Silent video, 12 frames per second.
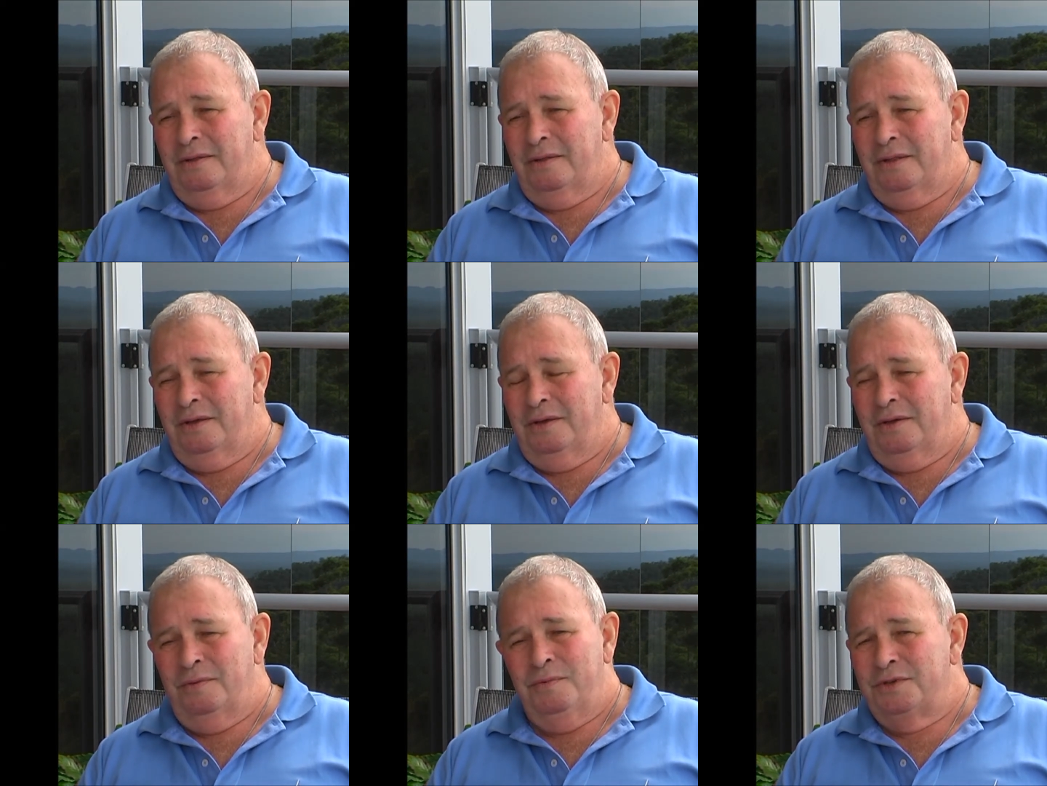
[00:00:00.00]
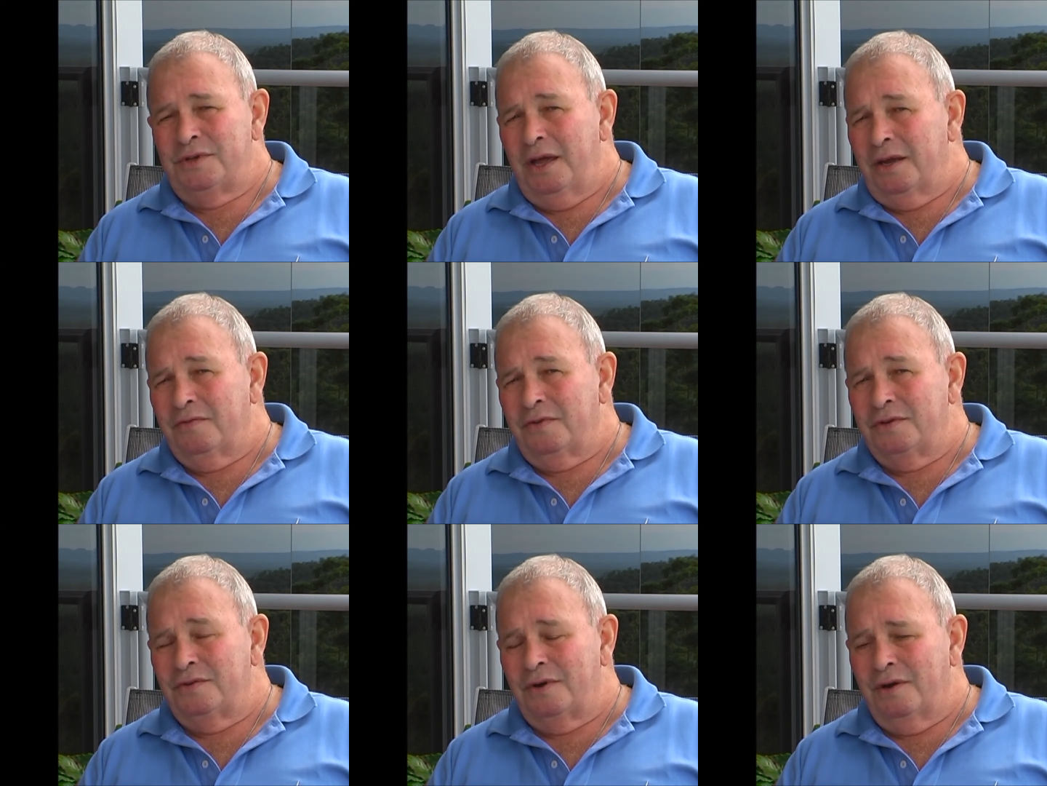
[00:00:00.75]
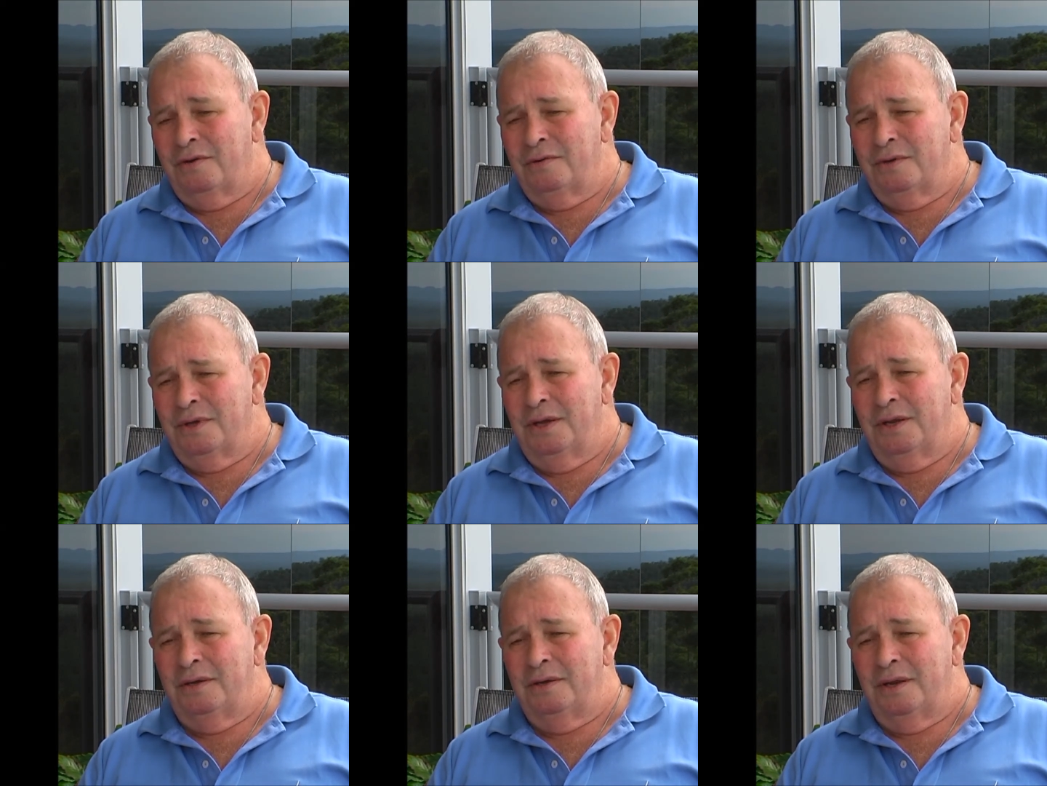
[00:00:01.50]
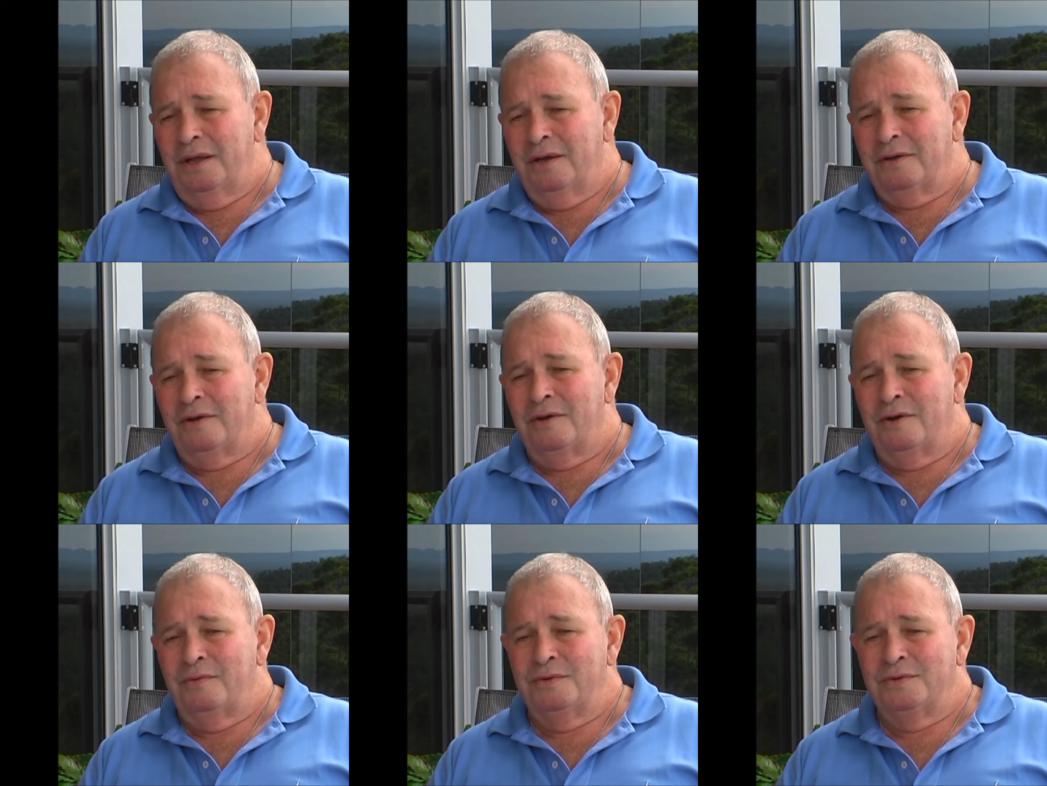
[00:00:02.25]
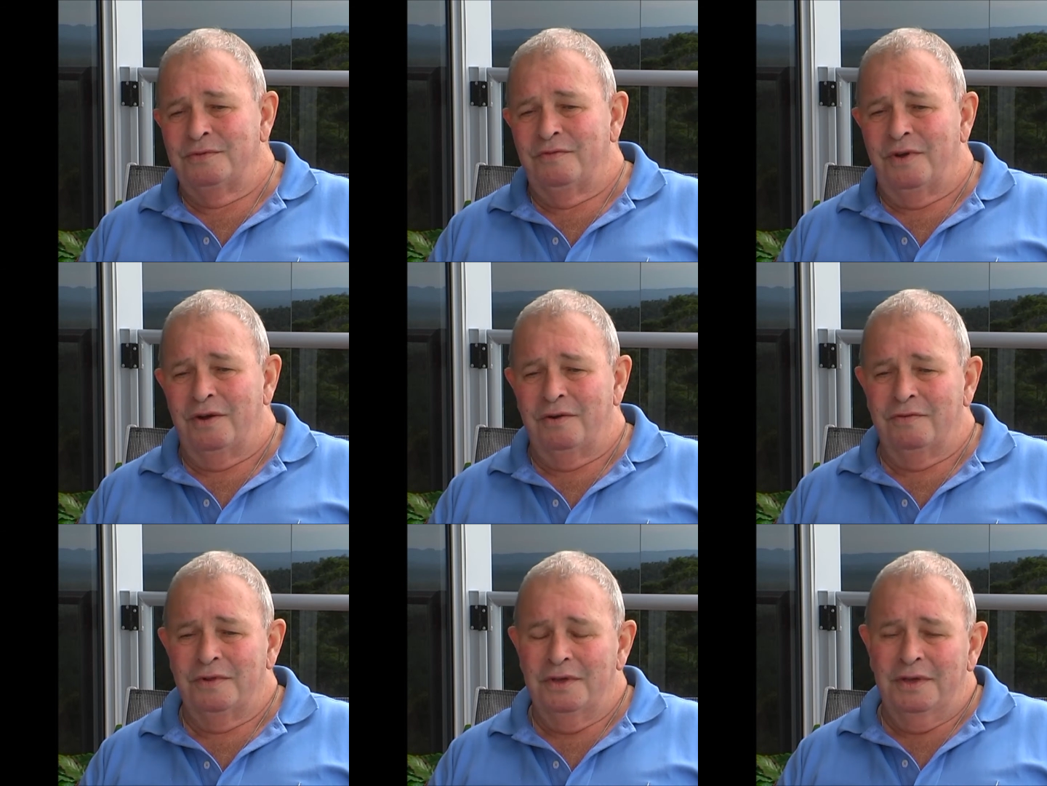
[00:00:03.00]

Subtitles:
it was out of control and alcohol was involved.